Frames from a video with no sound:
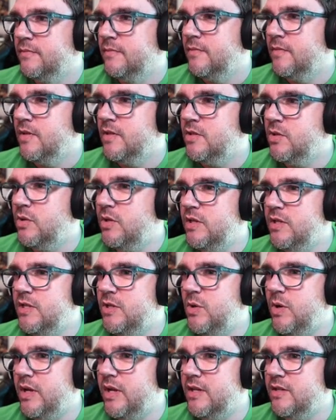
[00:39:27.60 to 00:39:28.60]
So these
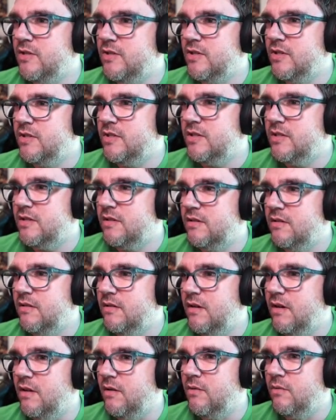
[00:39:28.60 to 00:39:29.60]
two, I guess, just,
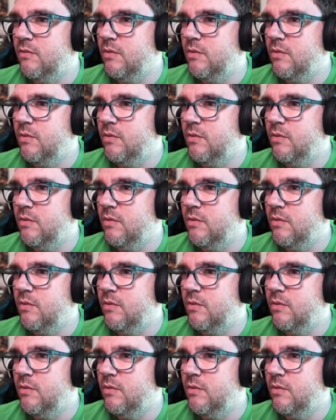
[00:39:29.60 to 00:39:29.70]
you know,